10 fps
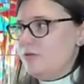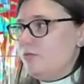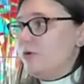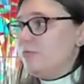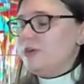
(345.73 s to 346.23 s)

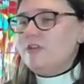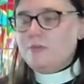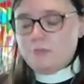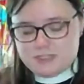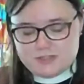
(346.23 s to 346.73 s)
When we're in the
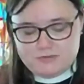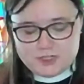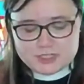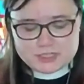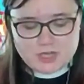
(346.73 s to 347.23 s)
midst of our
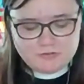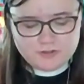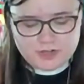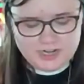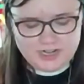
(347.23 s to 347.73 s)

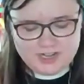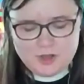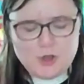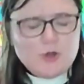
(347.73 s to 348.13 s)
suffering,